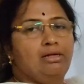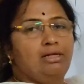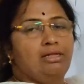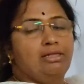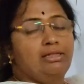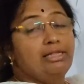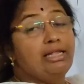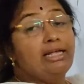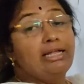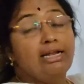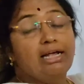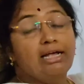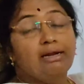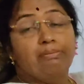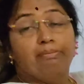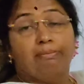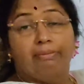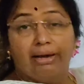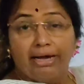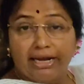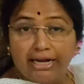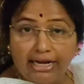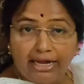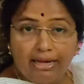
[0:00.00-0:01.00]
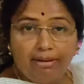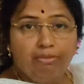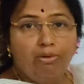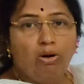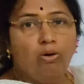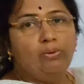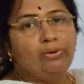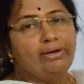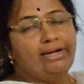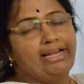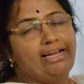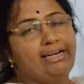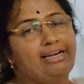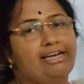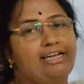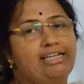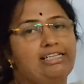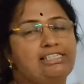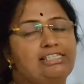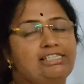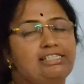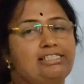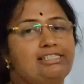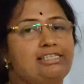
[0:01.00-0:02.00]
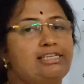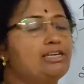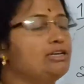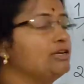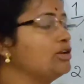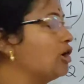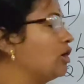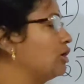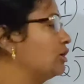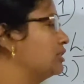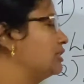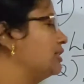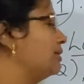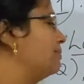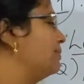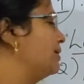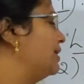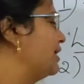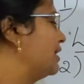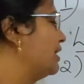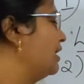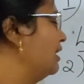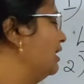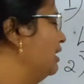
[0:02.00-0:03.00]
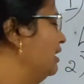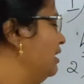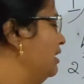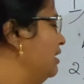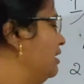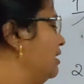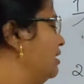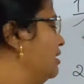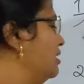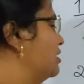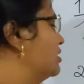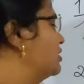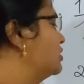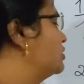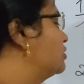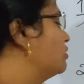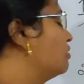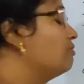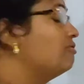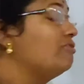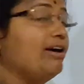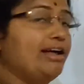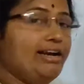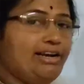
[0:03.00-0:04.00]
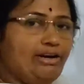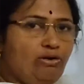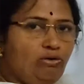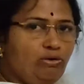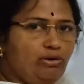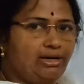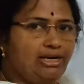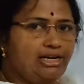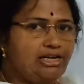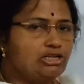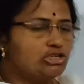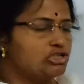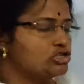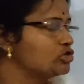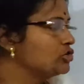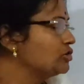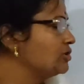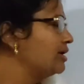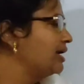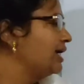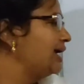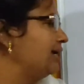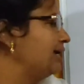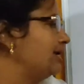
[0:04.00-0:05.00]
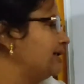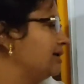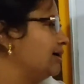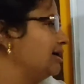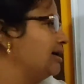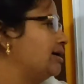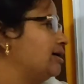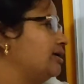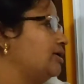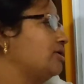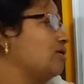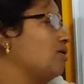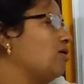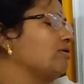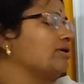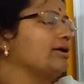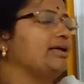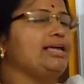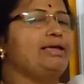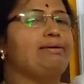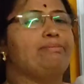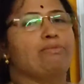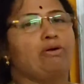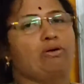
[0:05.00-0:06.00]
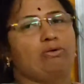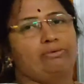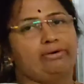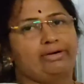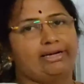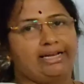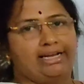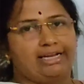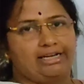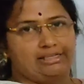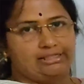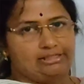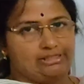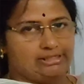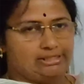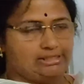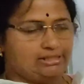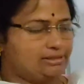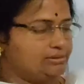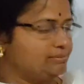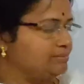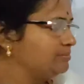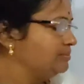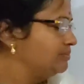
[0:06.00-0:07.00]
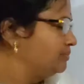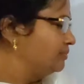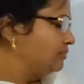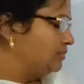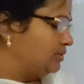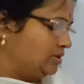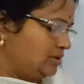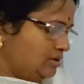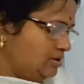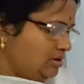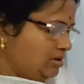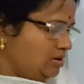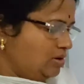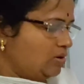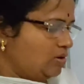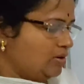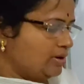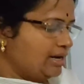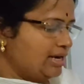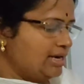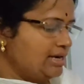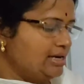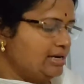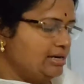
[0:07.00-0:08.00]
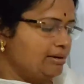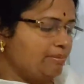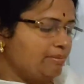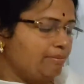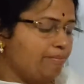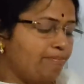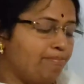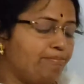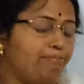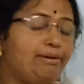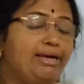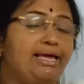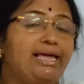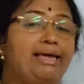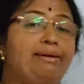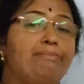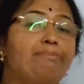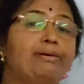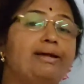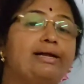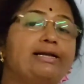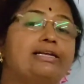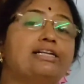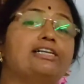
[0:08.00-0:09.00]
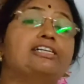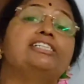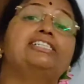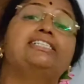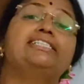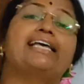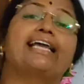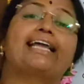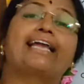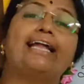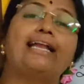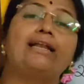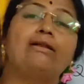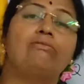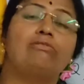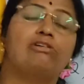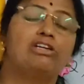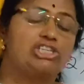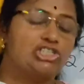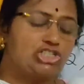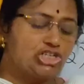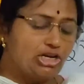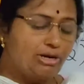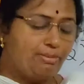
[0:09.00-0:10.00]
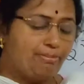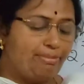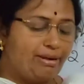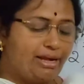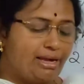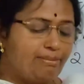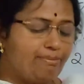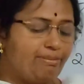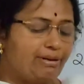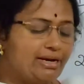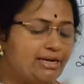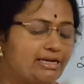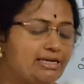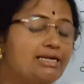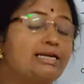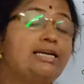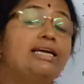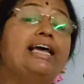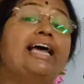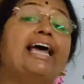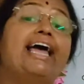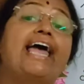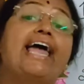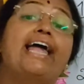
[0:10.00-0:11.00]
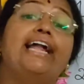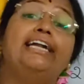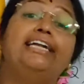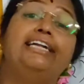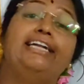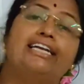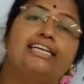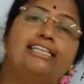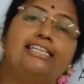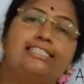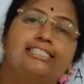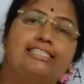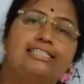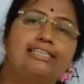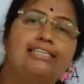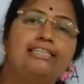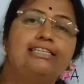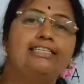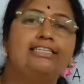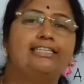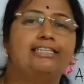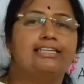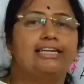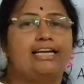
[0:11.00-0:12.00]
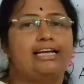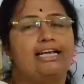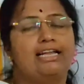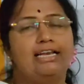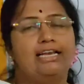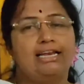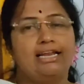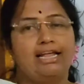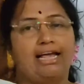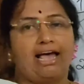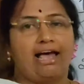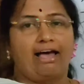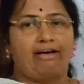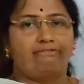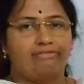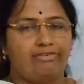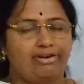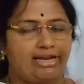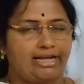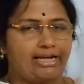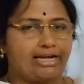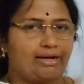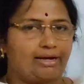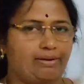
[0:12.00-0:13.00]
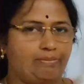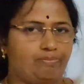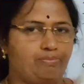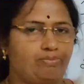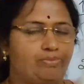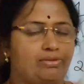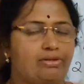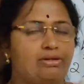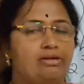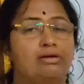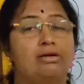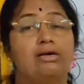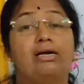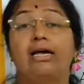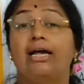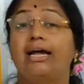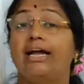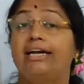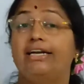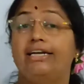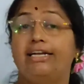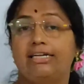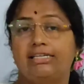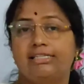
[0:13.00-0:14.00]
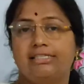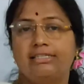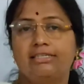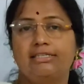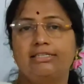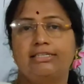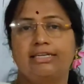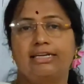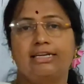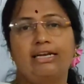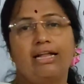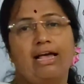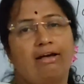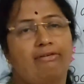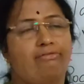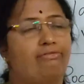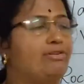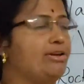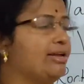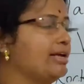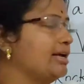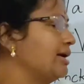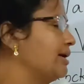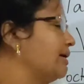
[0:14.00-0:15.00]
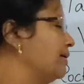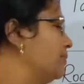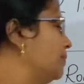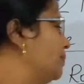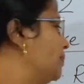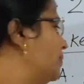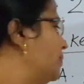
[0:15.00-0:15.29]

There are many mountain ranges in North America. So one only you should write, Rocky Mountains. Okay, B bit, second question, B bit, a desert in Africa. A desert in Africa.